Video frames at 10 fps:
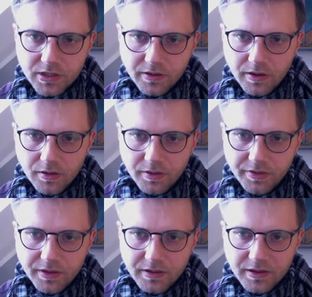The only
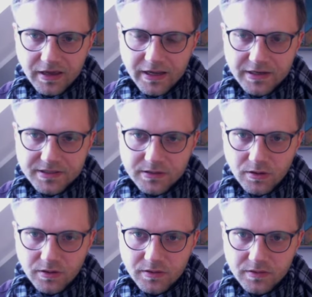thing that is
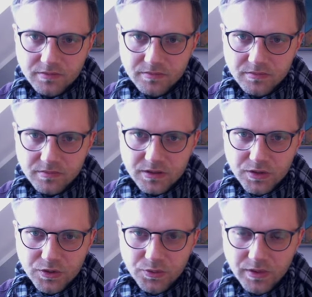not
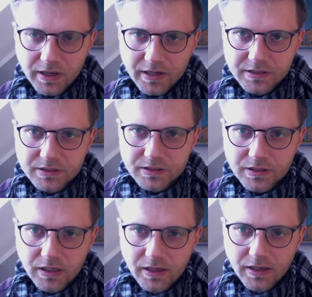too nice
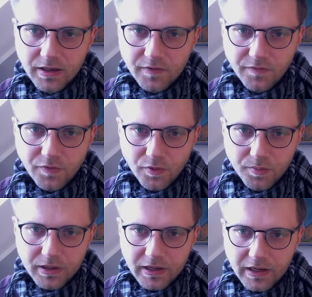for
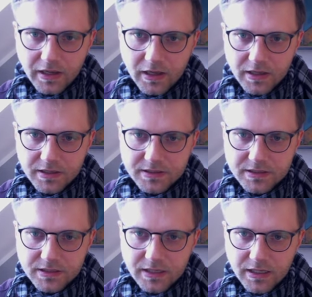me
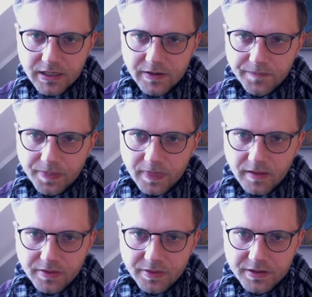is
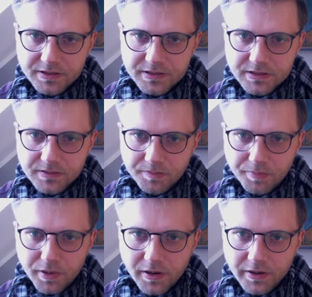this
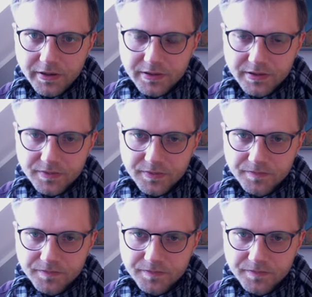part